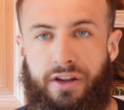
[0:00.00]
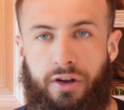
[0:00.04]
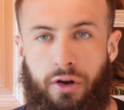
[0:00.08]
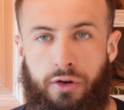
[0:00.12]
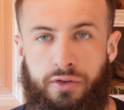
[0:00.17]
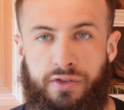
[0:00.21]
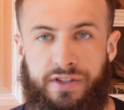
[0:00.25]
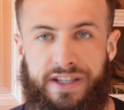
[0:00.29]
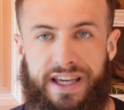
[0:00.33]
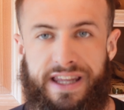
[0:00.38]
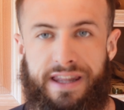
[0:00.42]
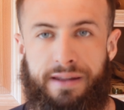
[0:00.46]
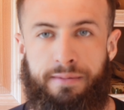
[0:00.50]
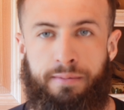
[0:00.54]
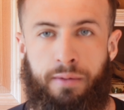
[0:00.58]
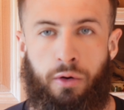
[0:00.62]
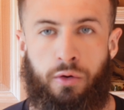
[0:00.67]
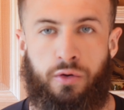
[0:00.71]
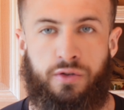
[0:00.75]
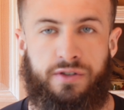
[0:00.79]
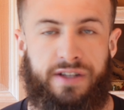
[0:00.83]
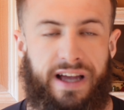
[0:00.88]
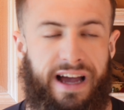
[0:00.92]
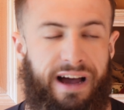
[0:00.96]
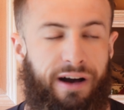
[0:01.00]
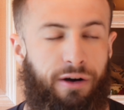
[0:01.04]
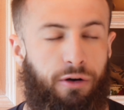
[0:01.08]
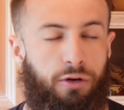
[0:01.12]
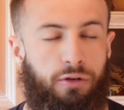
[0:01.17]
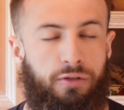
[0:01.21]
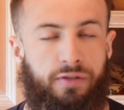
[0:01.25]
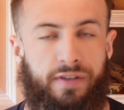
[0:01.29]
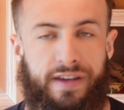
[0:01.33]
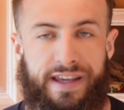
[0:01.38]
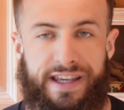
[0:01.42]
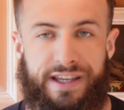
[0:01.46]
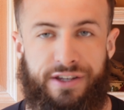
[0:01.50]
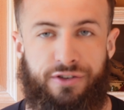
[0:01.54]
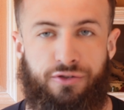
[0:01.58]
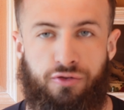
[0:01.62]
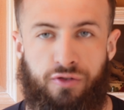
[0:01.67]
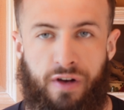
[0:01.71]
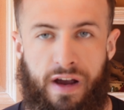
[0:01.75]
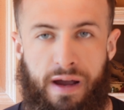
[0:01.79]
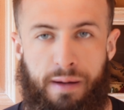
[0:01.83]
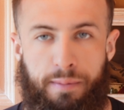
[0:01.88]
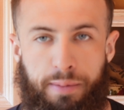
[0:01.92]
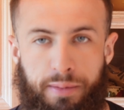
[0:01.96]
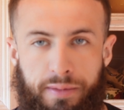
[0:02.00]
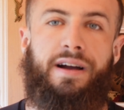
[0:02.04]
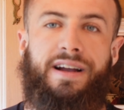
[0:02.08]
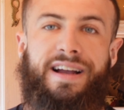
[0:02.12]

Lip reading: going to get the most out of each rep.